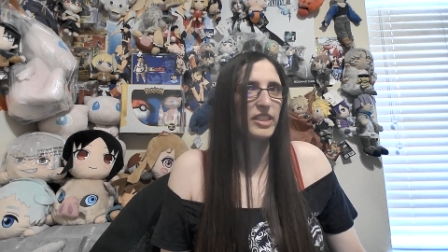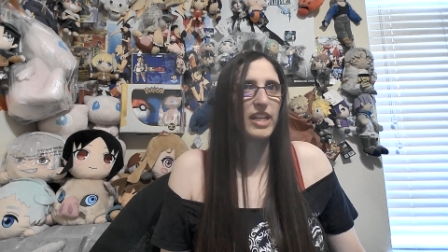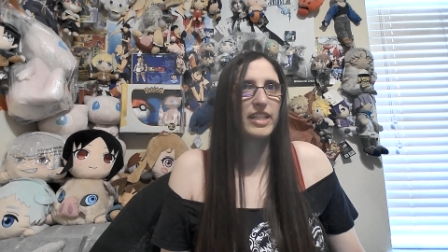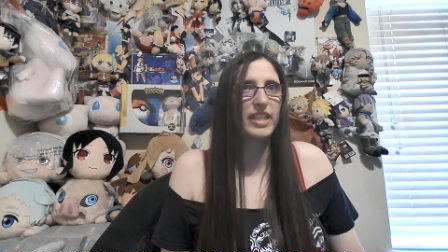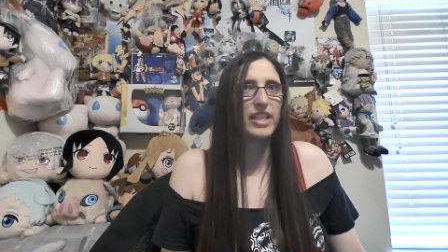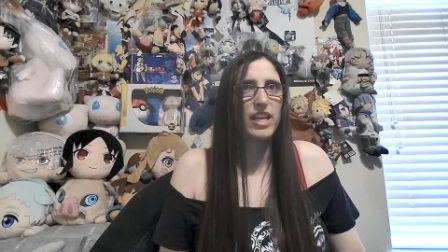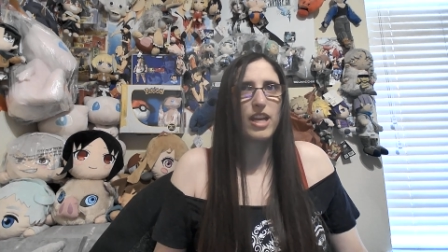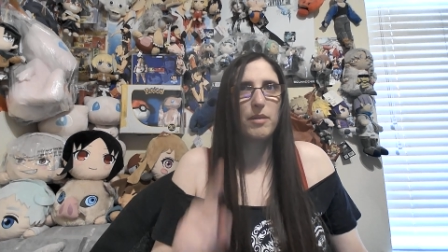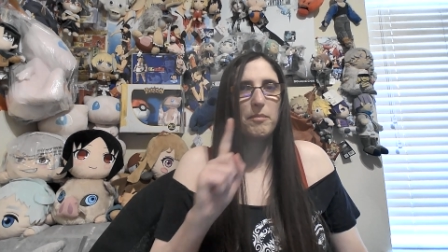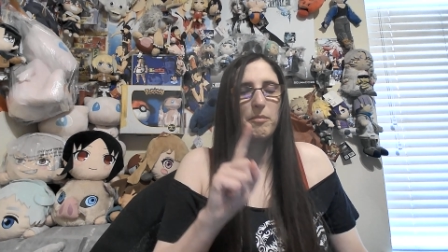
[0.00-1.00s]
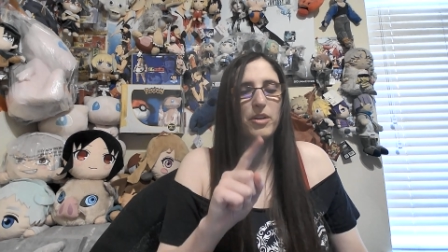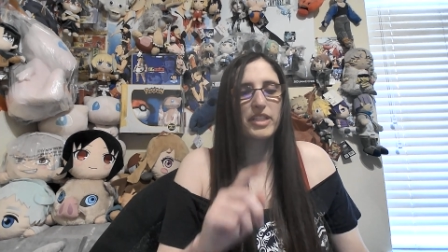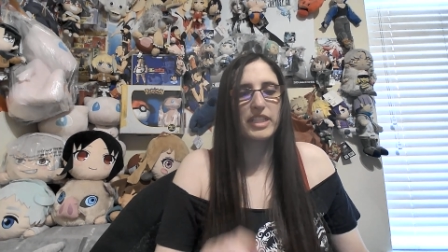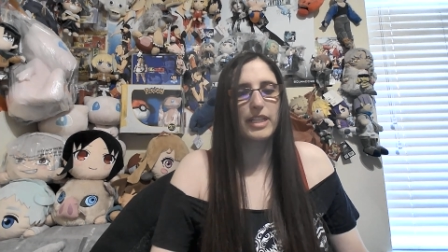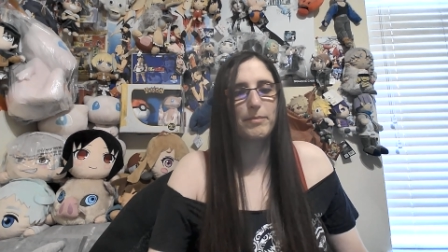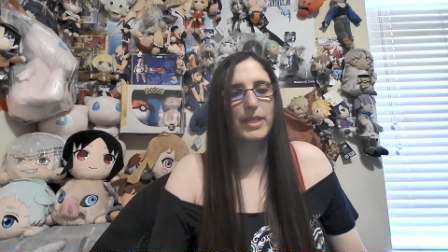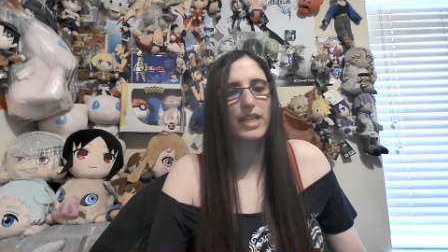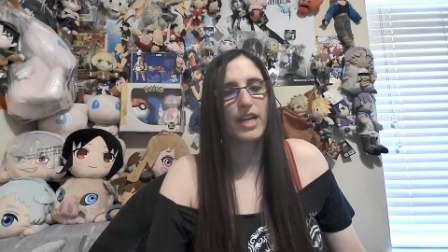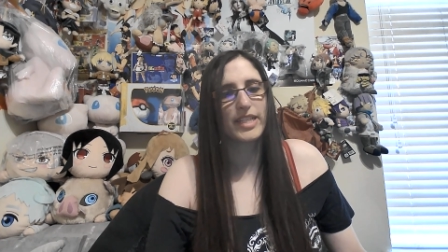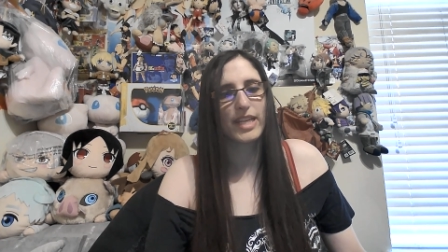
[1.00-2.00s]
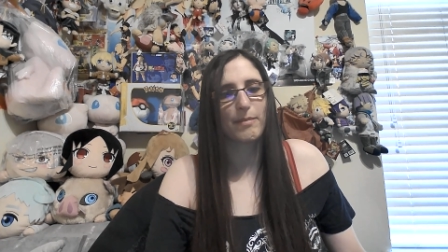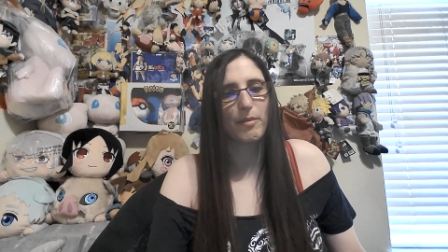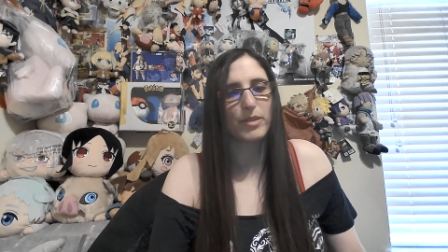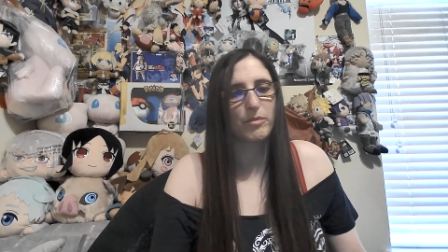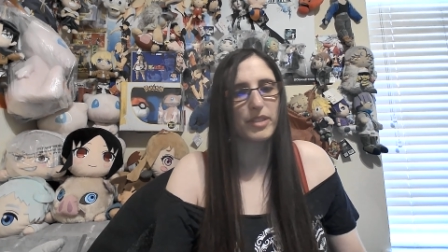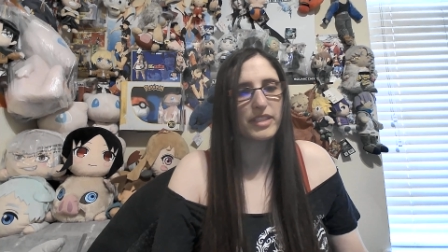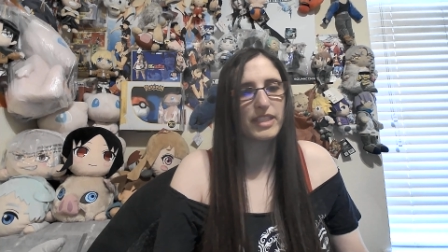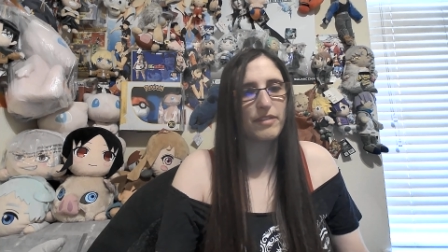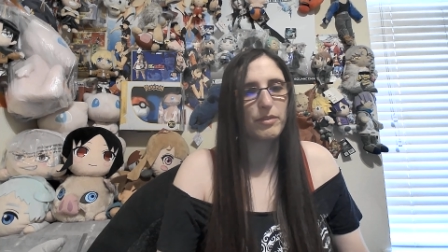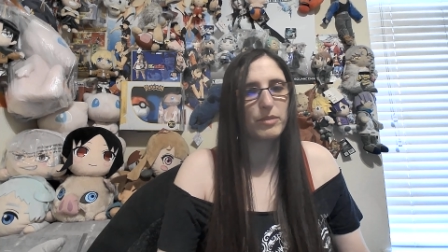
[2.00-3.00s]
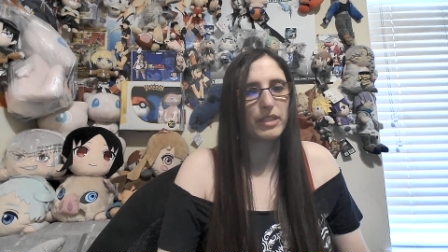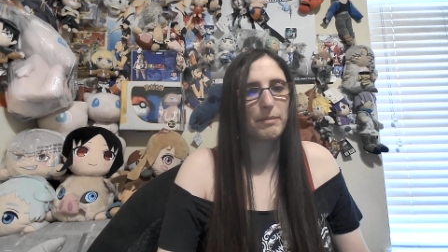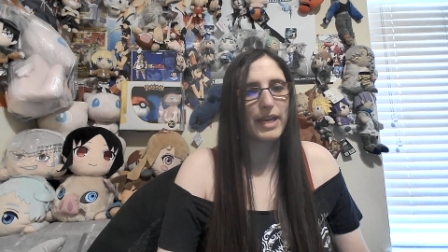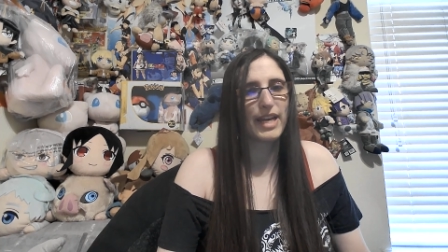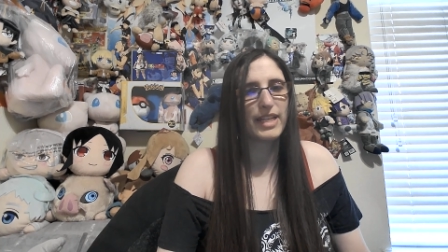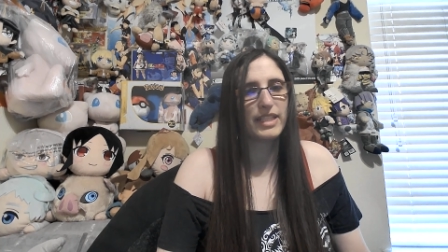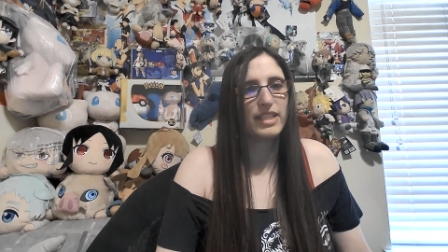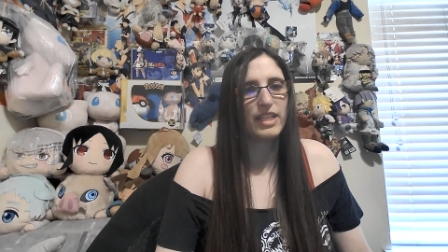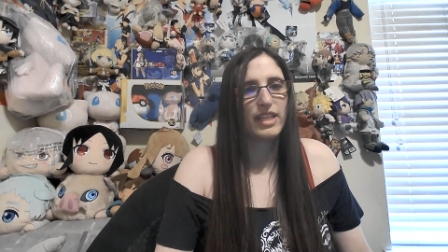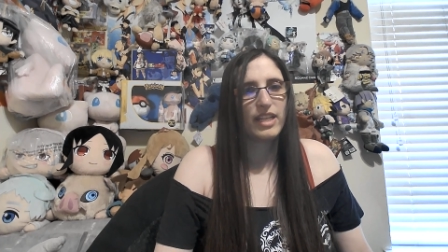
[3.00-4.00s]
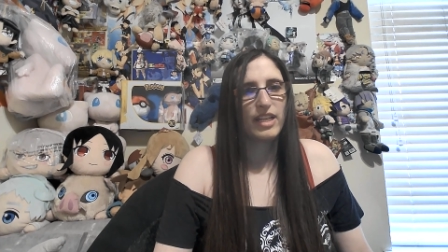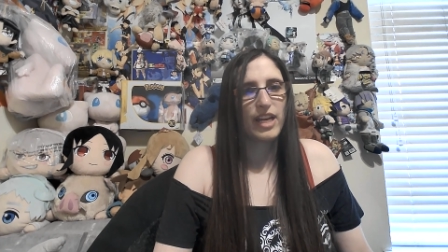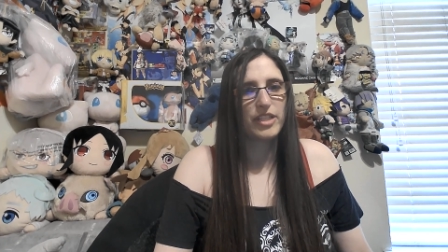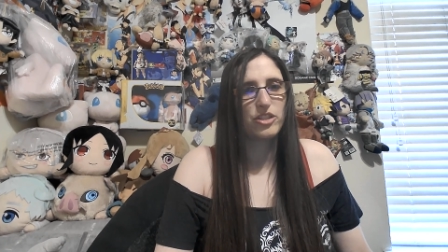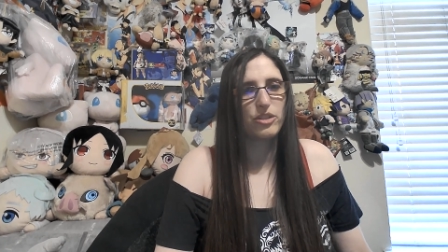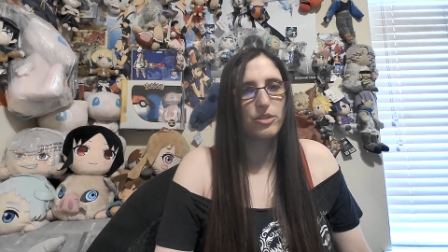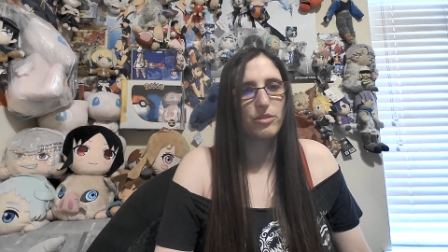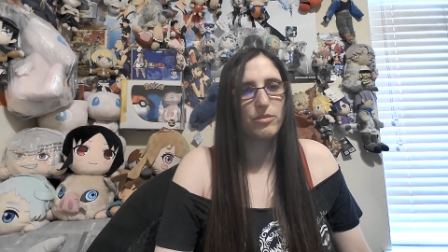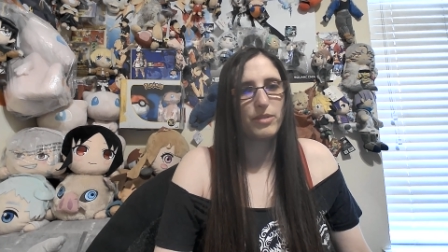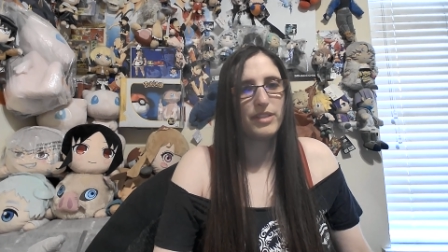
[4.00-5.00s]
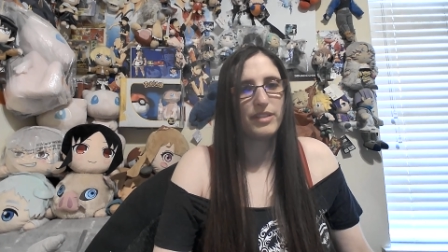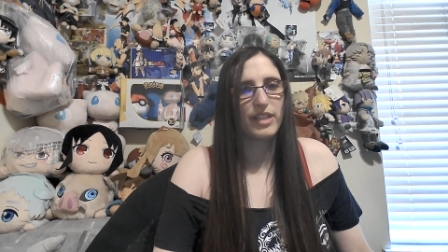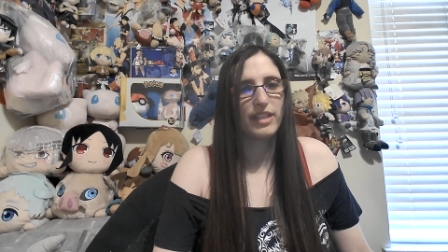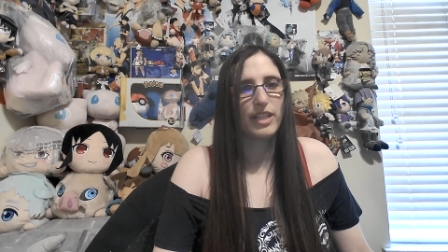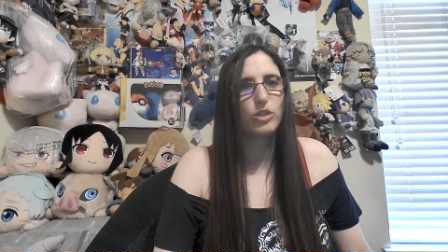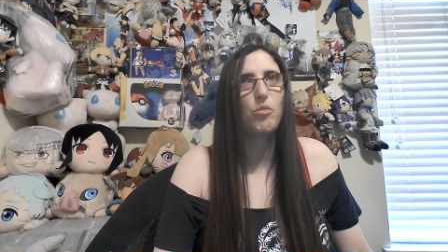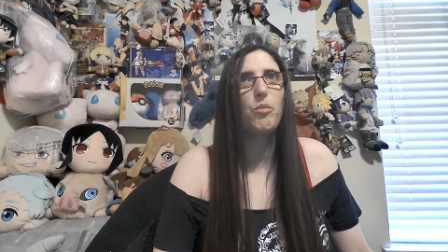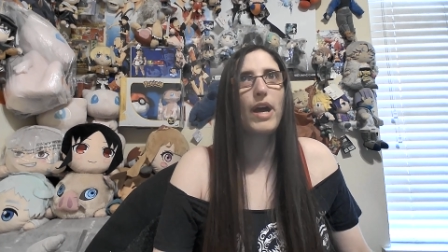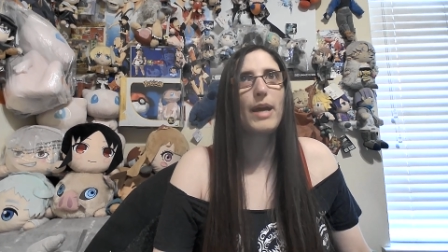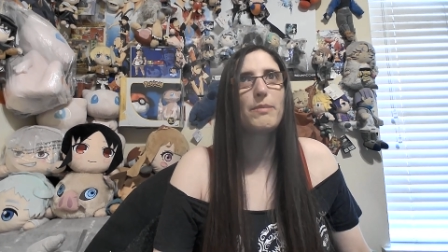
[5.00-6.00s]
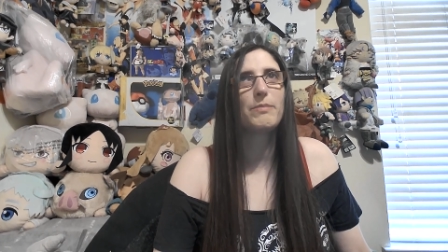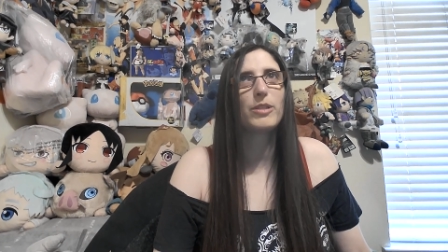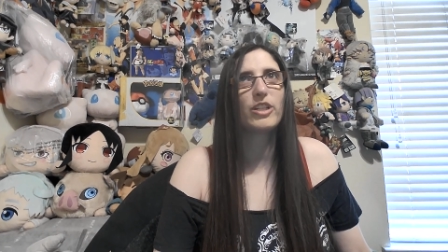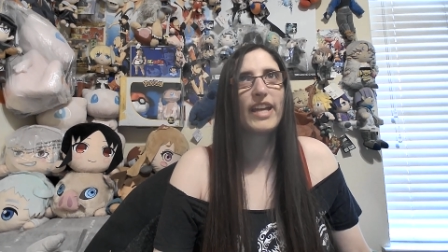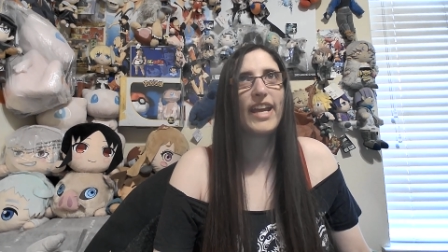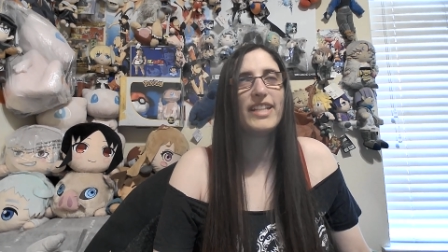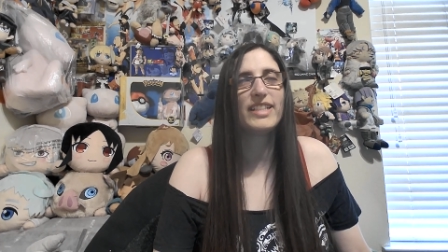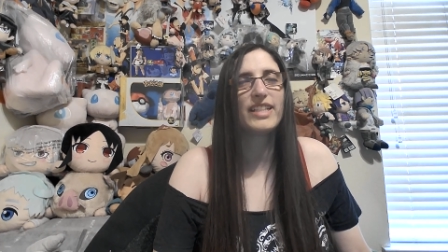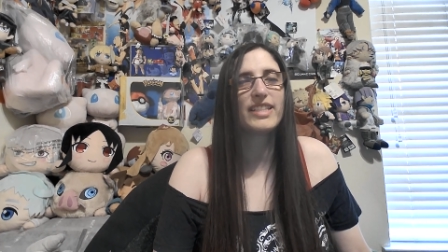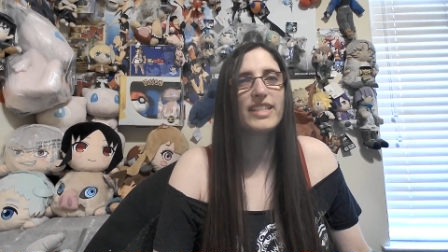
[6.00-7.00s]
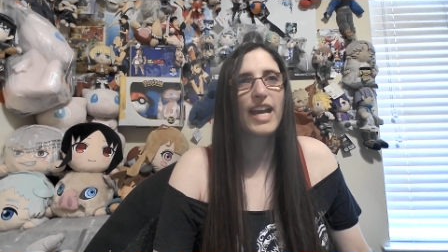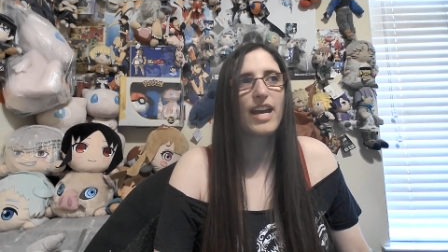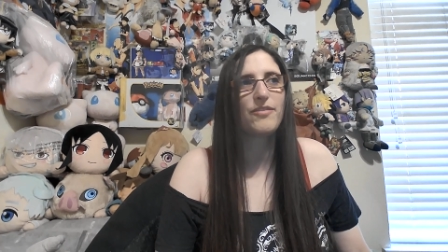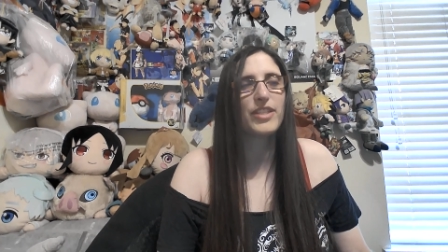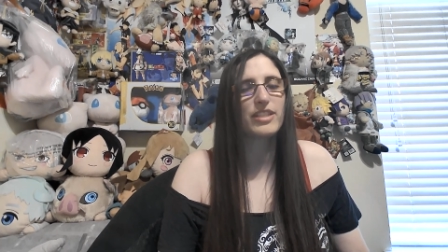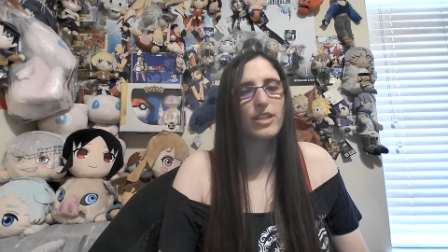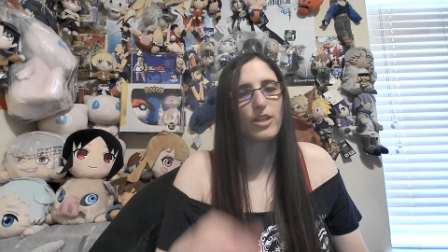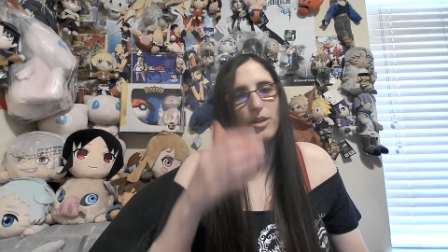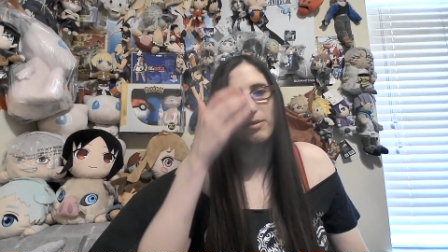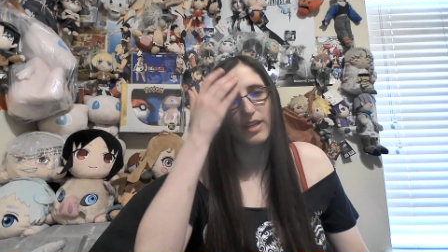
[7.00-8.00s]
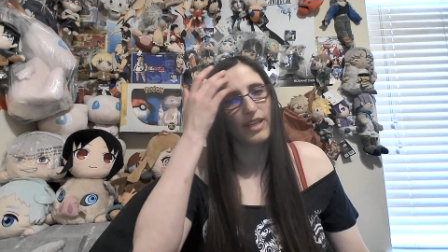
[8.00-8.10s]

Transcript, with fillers: on it. I'm working on it. But goddamn, I want to wear this outfit really bad. I do. I don't know why people are hating on this outfit though